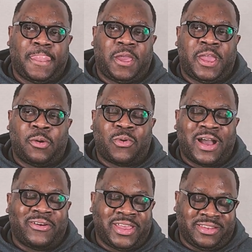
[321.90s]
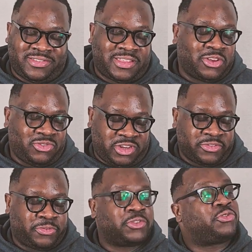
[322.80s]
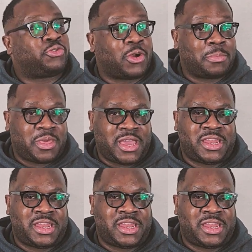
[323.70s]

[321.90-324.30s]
And while it still differs from that,